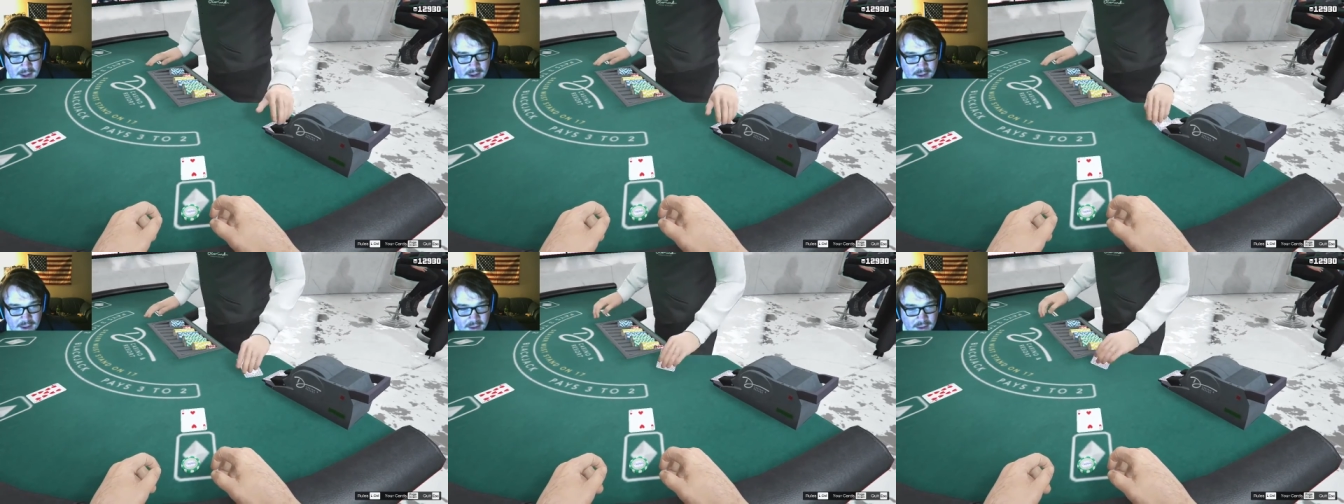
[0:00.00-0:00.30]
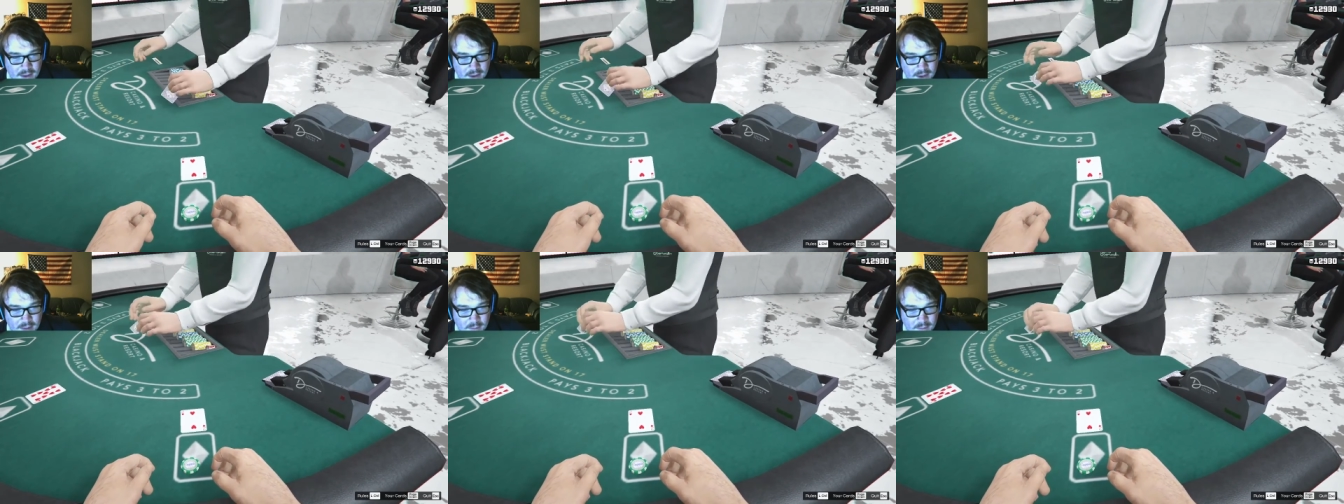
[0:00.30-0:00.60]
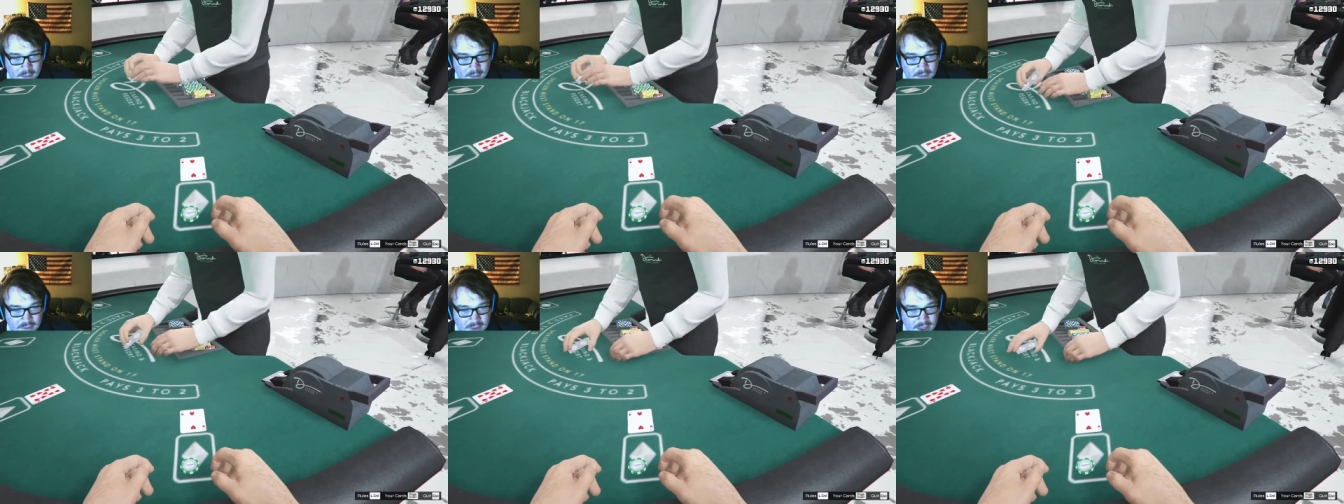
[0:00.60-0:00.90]
I can work with
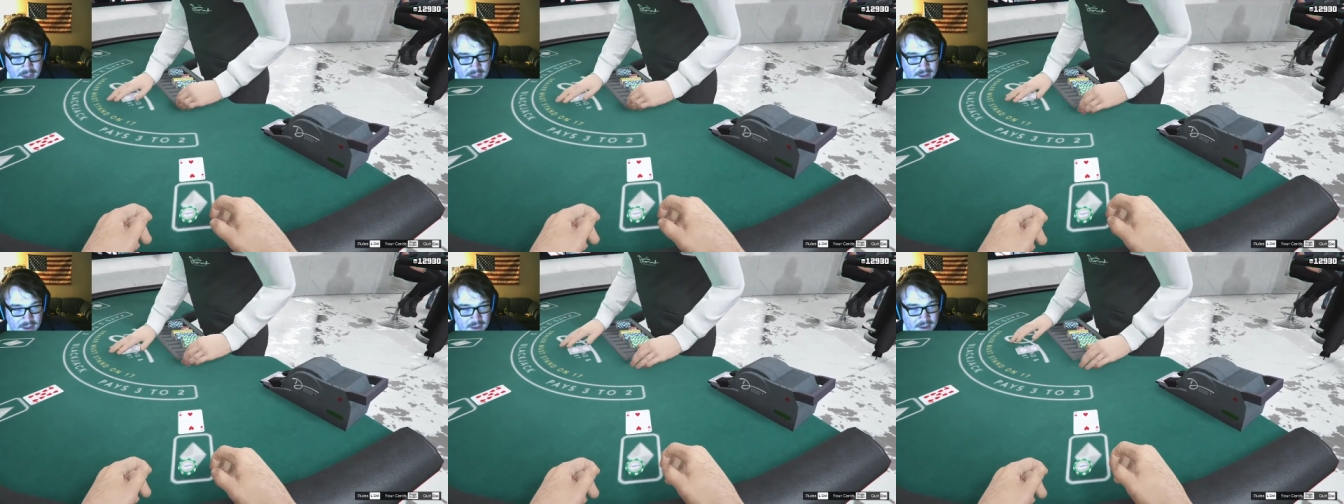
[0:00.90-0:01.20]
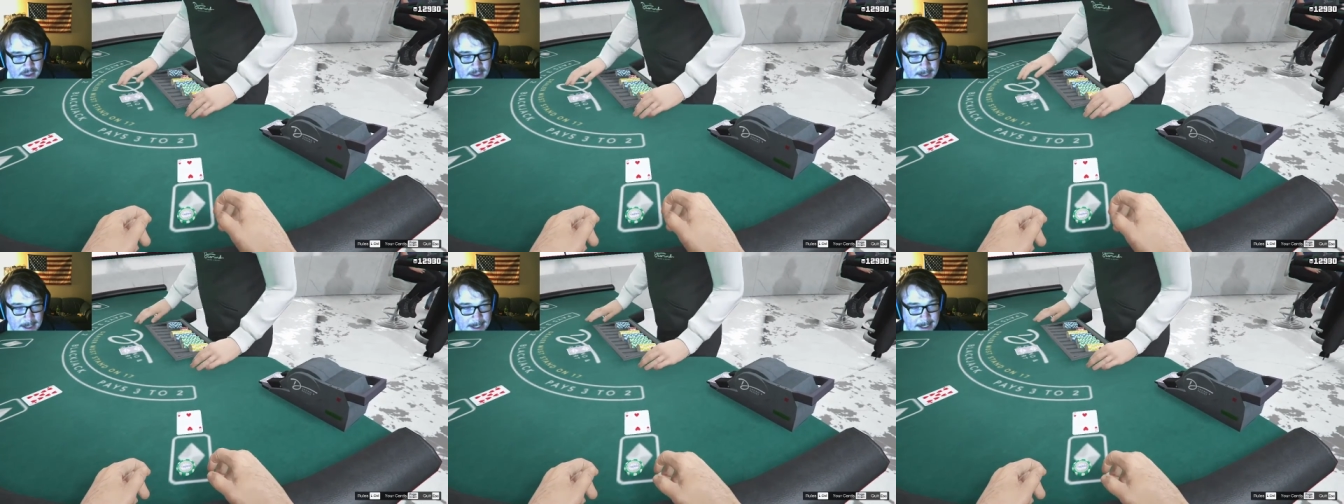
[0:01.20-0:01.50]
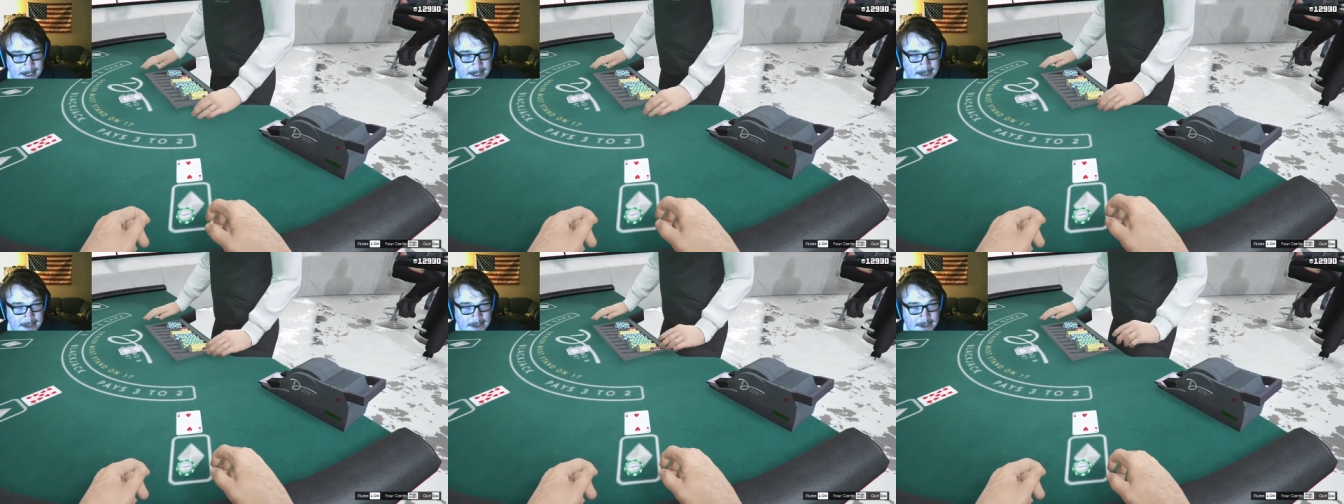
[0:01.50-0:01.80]
that. G5
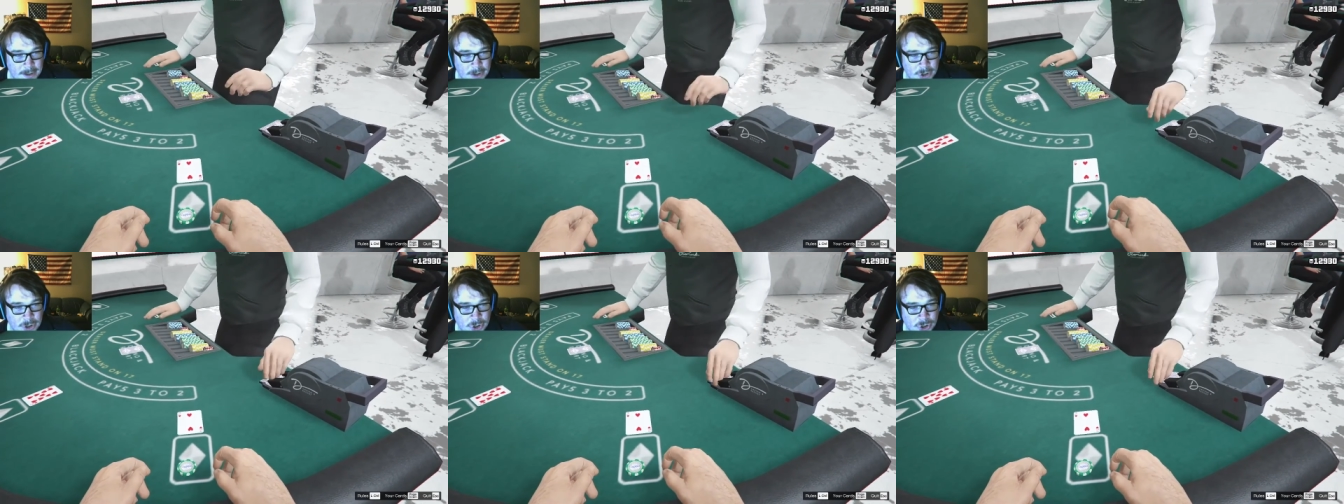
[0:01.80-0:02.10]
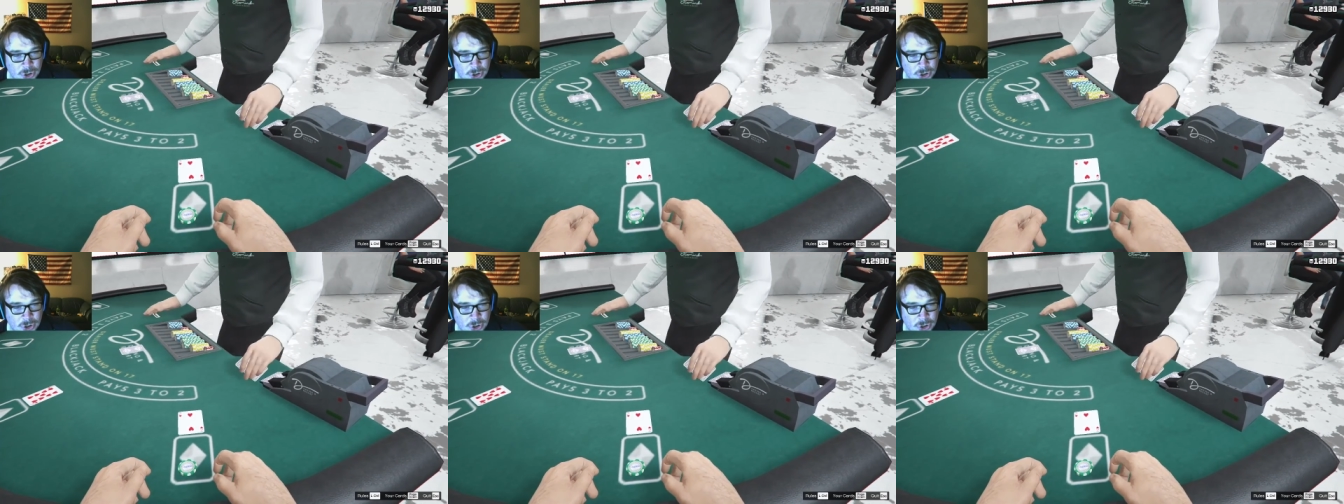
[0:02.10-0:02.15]
in there.